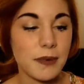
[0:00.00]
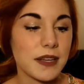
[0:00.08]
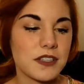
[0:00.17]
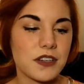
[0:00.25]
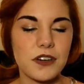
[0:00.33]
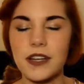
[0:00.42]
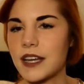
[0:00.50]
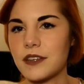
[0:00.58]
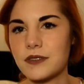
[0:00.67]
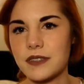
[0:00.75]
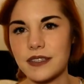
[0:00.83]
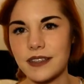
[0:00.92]
Mine's dirty, I
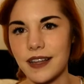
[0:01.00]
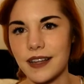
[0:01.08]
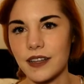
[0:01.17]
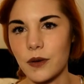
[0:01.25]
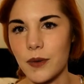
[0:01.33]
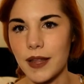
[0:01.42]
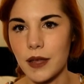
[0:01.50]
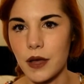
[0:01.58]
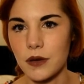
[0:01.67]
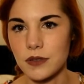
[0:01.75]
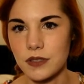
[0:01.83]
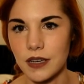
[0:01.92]
used it like a little while ago,
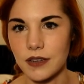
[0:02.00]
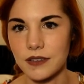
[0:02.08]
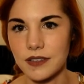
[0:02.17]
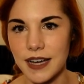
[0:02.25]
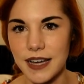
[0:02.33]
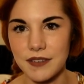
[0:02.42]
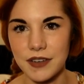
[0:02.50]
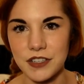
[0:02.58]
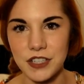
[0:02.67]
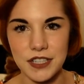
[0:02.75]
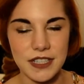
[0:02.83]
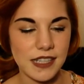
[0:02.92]
so I haven't had a
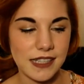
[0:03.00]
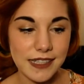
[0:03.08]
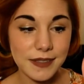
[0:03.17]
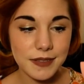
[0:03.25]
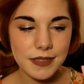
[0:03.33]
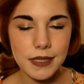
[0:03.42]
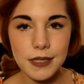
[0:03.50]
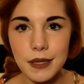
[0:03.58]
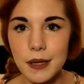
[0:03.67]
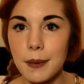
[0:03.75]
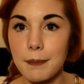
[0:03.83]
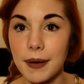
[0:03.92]
chance to clean it,
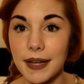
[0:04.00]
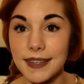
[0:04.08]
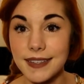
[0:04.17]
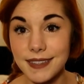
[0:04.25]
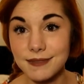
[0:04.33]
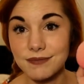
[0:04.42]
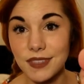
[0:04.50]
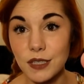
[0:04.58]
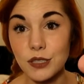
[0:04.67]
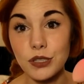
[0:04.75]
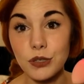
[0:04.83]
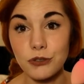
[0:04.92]
but,
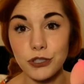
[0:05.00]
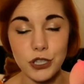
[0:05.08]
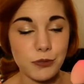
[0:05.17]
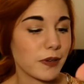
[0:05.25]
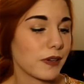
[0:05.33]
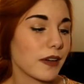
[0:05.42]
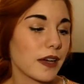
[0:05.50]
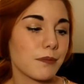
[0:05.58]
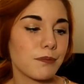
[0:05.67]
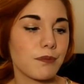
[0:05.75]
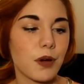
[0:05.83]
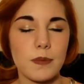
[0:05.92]
so don't judge me, I
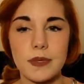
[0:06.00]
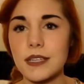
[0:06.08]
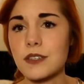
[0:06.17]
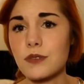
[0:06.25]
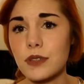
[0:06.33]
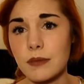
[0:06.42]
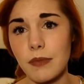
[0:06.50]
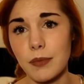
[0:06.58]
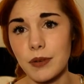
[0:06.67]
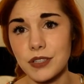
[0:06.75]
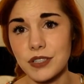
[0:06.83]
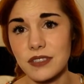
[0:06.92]
promise, I do clean my
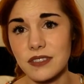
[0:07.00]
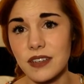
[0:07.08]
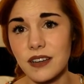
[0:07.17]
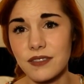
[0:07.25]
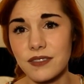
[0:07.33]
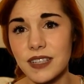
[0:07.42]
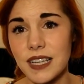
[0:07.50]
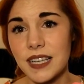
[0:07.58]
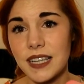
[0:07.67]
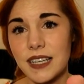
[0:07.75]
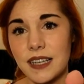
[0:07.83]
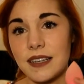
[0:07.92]
brushes and stuff.
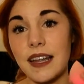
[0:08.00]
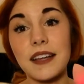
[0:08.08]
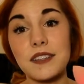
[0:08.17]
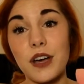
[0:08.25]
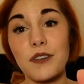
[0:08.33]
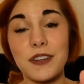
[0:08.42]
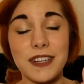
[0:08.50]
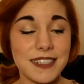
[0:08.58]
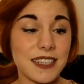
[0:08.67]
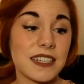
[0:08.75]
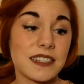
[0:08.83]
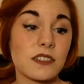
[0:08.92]
Not as often as
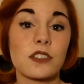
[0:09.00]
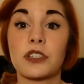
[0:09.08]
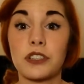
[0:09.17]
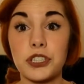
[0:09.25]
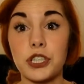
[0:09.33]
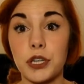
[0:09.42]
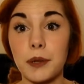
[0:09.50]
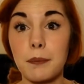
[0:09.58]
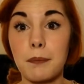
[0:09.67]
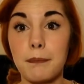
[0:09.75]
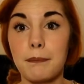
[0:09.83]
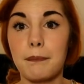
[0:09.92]
I necessarily should,
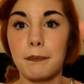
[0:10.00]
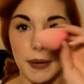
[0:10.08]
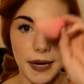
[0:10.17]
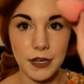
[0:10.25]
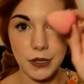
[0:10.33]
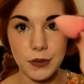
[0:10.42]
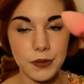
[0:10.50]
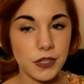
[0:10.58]
but I do.